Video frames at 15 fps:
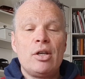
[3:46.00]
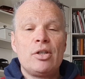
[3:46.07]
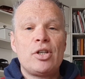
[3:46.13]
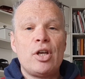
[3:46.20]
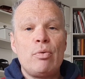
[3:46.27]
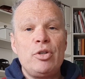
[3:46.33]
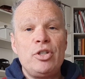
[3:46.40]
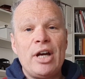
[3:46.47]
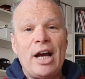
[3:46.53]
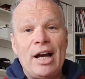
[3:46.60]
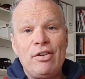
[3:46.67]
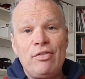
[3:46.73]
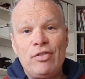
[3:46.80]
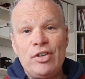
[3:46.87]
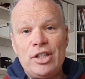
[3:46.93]
So when you
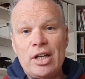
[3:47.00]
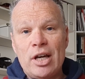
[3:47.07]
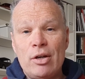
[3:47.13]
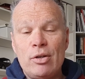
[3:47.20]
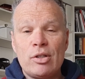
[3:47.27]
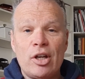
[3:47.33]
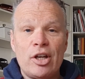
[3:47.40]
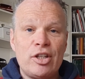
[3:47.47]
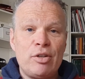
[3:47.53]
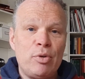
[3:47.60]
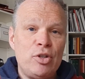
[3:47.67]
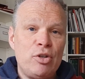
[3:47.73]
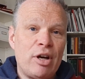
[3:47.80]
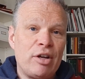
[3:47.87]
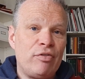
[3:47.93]
add videos, like when
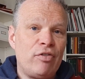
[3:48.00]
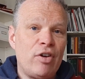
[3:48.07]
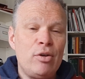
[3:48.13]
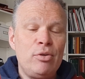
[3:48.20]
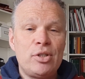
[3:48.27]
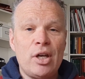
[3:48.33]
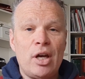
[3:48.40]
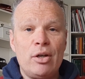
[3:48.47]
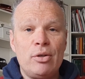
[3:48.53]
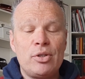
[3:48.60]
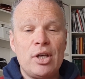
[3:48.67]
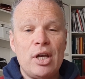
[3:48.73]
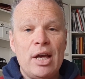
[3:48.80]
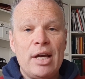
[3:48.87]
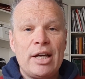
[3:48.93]
you add
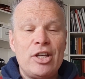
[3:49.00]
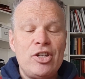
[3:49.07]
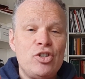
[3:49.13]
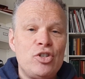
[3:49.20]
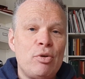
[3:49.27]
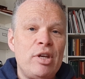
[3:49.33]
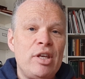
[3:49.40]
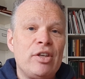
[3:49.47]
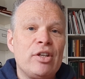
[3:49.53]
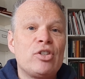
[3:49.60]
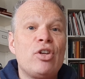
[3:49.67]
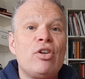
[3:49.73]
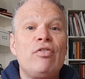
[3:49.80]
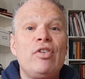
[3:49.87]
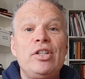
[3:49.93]
photos, can you do anything
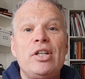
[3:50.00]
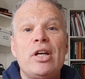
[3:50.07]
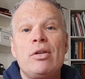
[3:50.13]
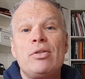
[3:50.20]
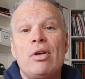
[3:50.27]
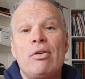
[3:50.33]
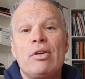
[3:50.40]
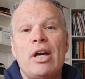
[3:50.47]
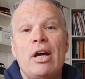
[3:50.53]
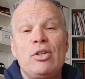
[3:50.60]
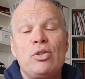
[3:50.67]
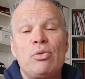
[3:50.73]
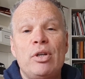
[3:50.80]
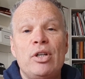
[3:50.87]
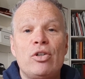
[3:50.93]
to the videos that are going
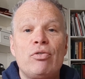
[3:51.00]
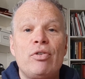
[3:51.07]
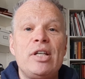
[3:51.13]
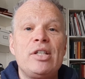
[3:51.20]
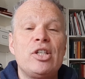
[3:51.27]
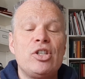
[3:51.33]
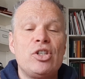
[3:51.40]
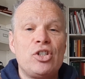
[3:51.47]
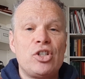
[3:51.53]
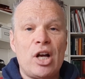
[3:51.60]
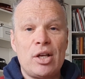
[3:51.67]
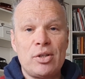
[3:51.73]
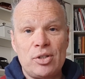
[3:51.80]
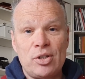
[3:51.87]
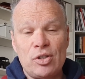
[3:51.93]
to increase its
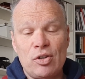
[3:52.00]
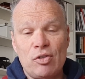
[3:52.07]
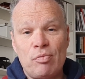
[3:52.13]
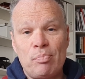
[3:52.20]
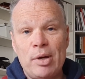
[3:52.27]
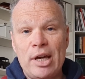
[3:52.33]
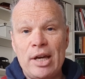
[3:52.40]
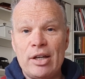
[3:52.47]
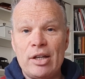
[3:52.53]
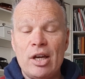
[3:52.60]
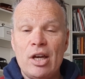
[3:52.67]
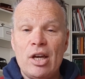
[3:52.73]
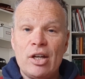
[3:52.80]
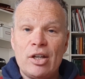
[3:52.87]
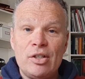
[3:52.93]
chances of being
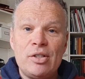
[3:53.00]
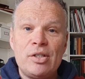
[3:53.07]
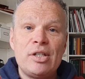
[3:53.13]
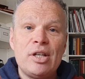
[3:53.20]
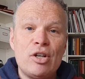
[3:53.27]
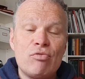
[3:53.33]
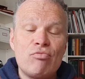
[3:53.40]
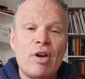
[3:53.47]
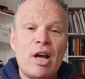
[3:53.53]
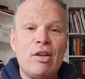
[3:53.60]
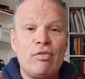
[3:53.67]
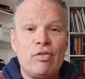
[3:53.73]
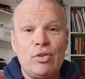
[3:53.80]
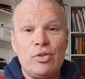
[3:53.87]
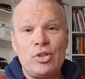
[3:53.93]
considered
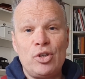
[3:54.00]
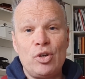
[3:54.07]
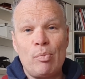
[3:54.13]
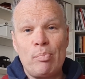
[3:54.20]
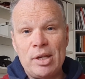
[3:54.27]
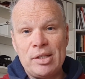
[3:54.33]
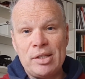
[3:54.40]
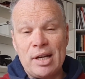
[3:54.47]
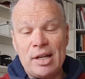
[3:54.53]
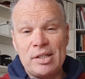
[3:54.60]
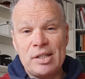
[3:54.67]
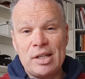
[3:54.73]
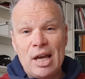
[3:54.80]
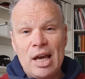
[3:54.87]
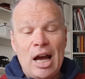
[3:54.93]
relevant to your
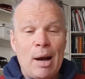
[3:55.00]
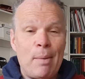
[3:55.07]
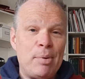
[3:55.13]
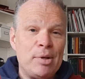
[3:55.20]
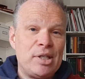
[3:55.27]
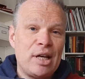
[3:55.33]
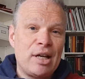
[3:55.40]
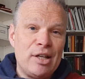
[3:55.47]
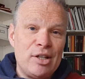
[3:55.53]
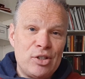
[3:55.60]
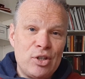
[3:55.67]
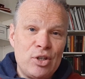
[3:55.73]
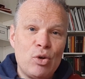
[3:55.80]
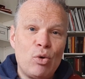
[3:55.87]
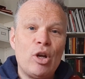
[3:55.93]
business and particularly
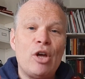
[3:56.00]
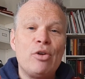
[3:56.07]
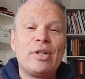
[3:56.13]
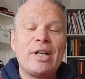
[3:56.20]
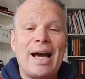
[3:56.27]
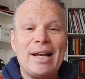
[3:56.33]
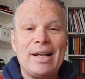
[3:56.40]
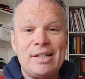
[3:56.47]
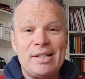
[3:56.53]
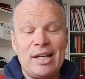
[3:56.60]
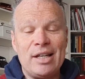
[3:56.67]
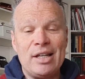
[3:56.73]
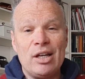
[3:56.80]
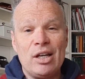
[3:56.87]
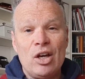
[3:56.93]
to your
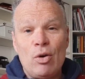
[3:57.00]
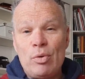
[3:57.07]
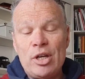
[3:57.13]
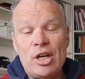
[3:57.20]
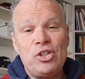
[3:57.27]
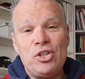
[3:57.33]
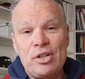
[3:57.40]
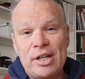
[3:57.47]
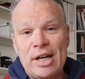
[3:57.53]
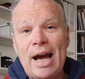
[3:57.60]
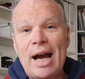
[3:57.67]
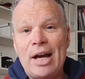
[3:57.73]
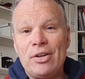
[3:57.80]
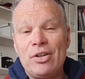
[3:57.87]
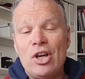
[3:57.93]
locality? Yes, you
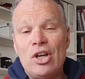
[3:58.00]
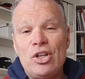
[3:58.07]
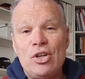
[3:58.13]
can.